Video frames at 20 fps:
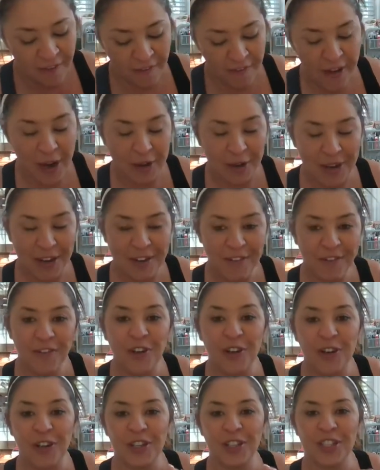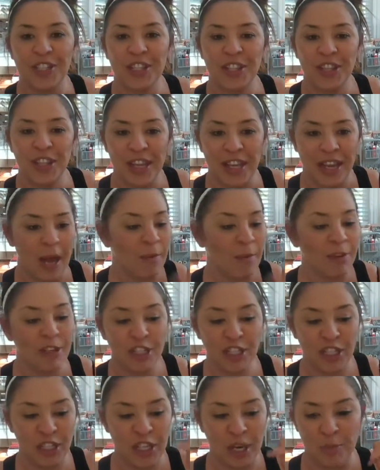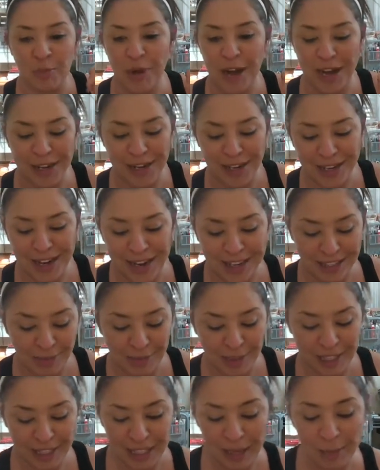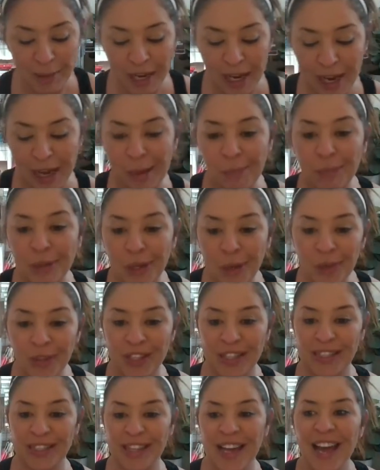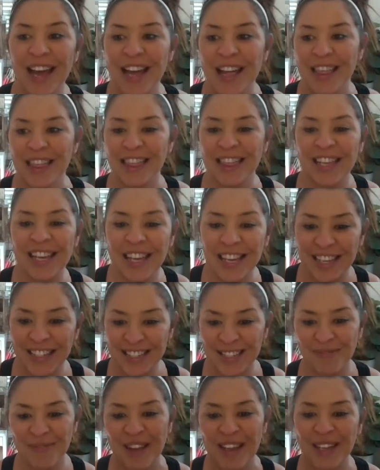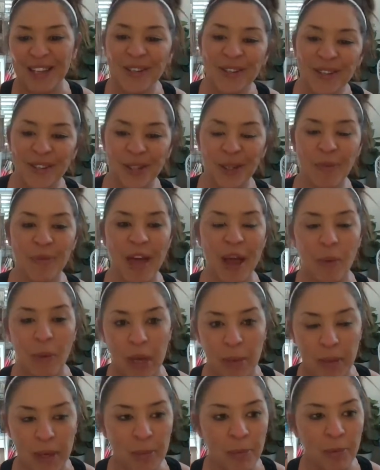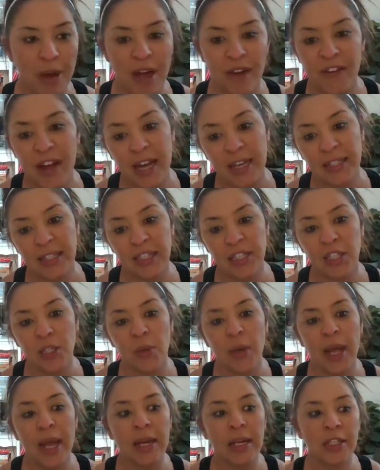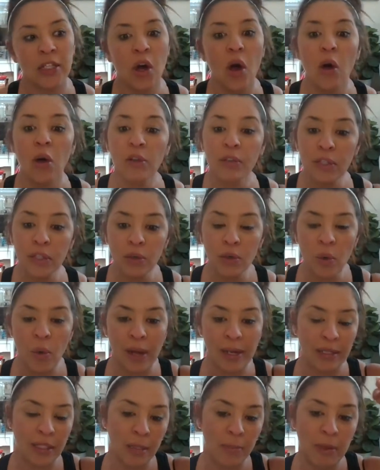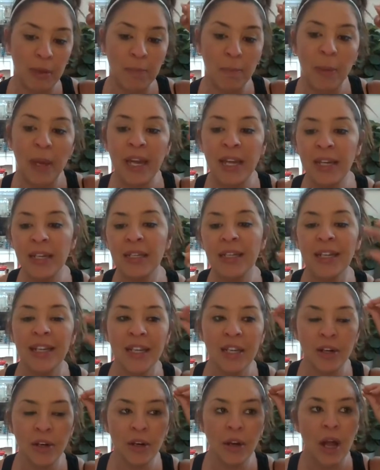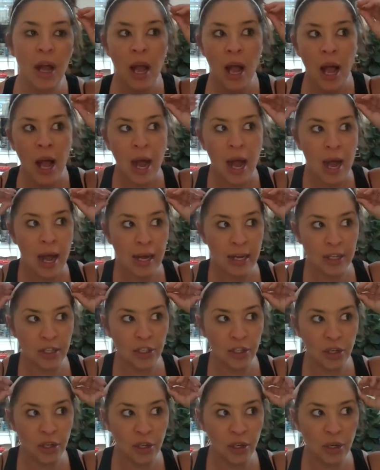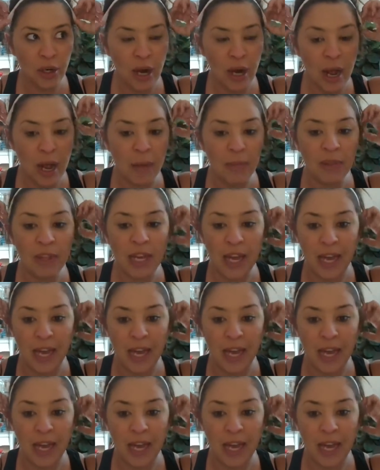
very first thing, I'm going to just jump right in, guys, because I'm going to upload this link to my YouTube. That way people have access to it. And it's also going to be pinned here under the